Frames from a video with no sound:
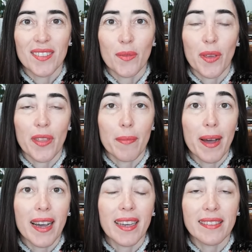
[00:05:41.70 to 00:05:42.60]
with our
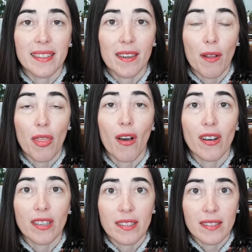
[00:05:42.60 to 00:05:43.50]
mind and our
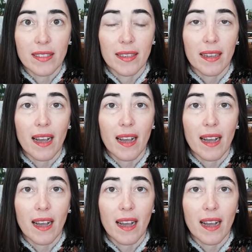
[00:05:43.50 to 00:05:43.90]
thoughts and